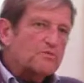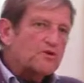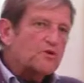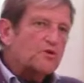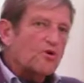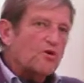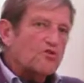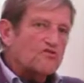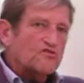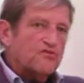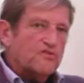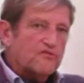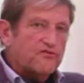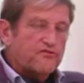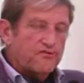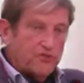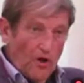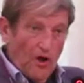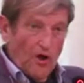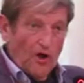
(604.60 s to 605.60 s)
because the
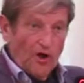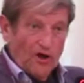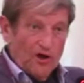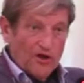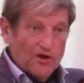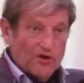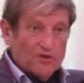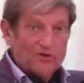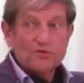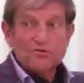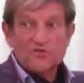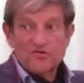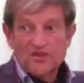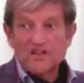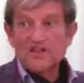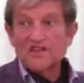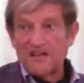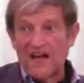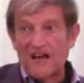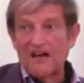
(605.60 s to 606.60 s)
floor, you
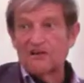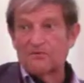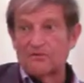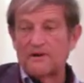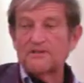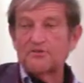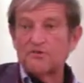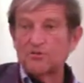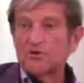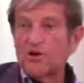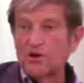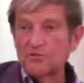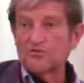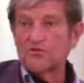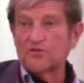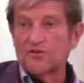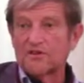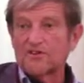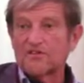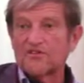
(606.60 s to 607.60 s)
see now when you go
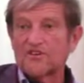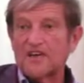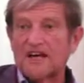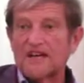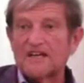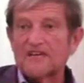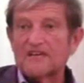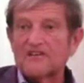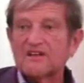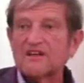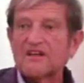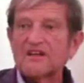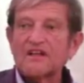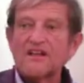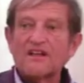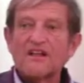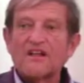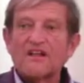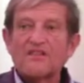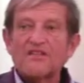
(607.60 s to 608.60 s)
to the site,
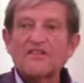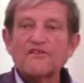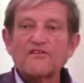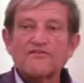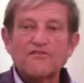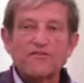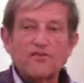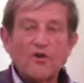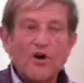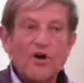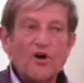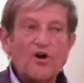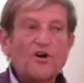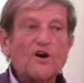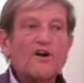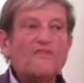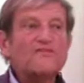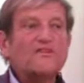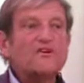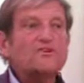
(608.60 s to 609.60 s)
the floor
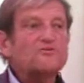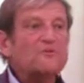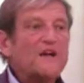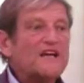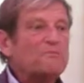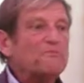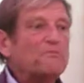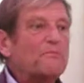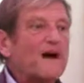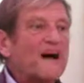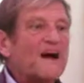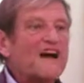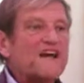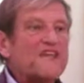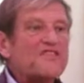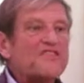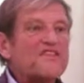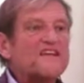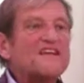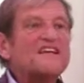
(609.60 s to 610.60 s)
of the Great
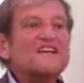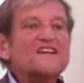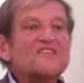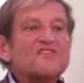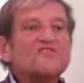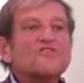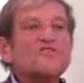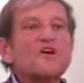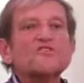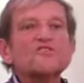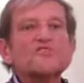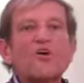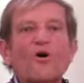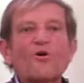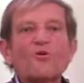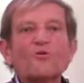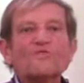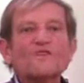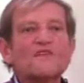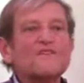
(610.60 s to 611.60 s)
Bath is not
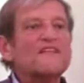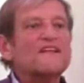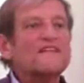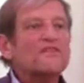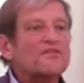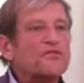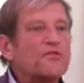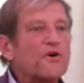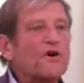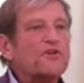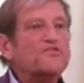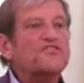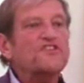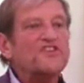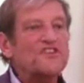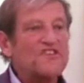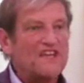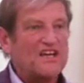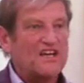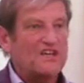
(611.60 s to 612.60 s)
older than 30
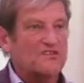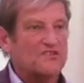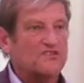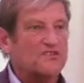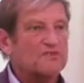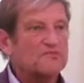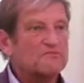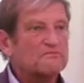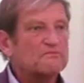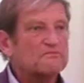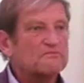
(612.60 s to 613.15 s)
years.